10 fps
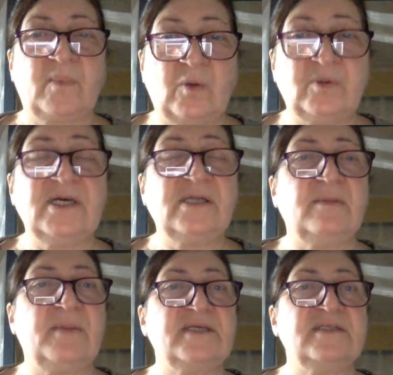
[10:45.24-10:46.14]
on
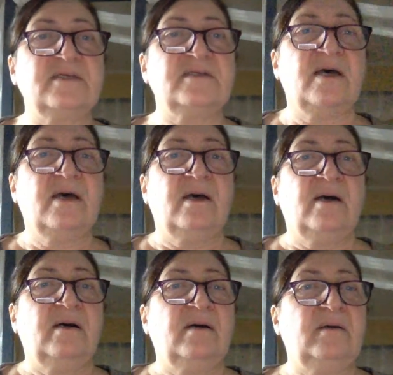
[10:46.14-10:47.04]
daily basis.
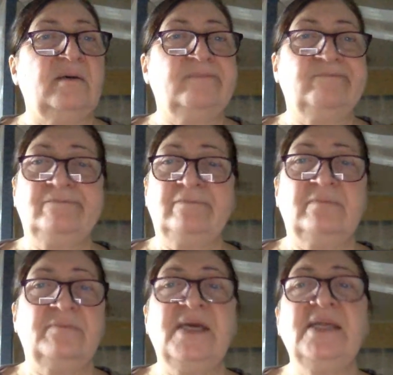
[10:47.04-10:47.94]
Um,
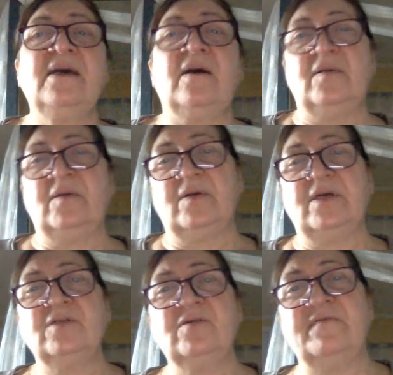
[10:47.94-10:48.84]
Many other
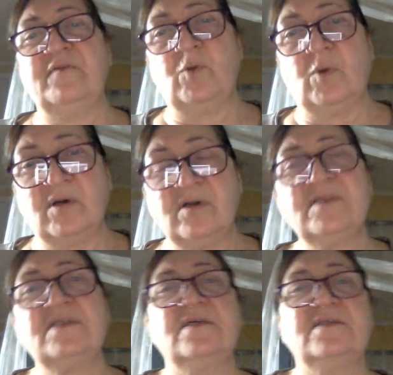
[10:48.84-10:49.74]

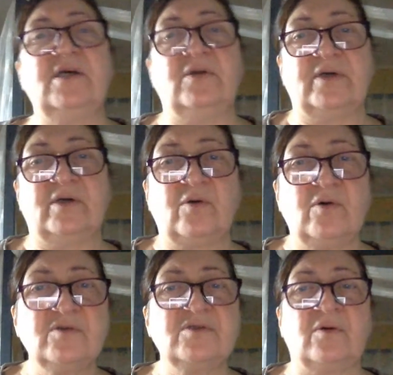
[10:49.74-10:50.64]
interviewers, Terry
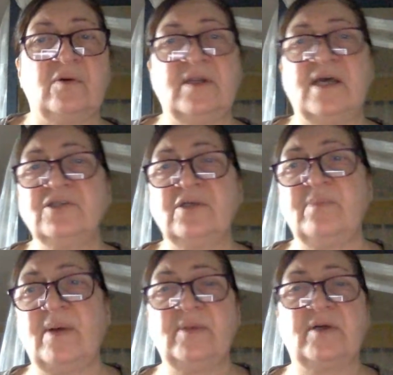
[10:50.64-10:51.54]
Gross on National
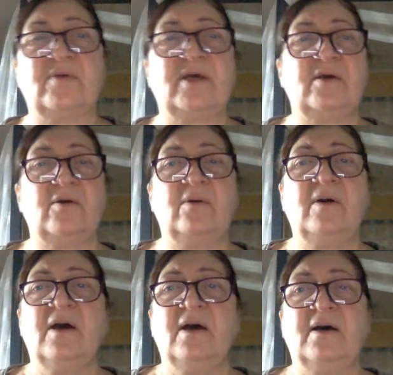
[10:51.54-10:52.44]
Public Radio,
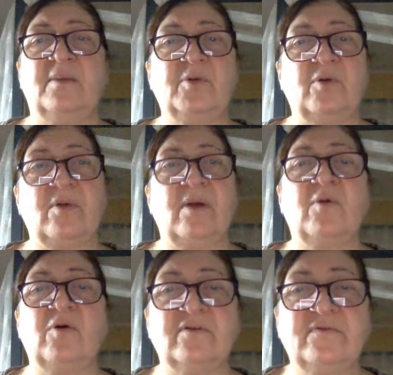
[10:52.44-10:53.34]
a program
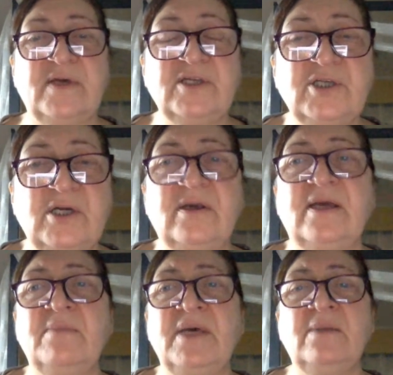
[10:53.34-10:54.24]
called Fresh Air,
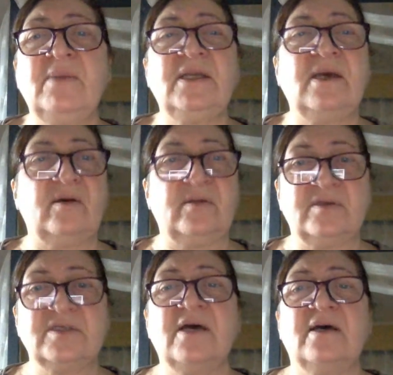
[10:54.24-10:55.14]
and many, many others,